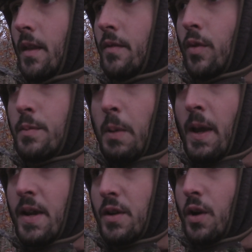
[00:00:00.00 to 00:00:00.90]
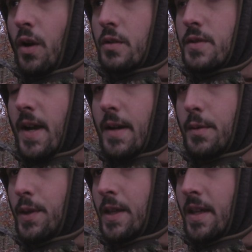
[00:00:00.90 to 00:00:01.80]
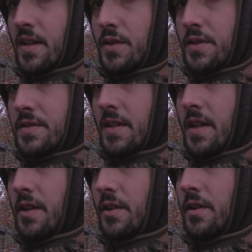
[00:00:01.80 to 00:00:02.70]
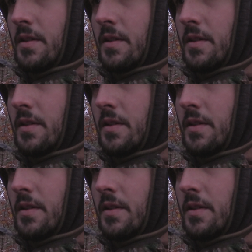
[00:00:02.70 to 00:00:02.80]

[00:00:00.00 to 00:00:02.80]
if we play our cards right, we can kill this deer.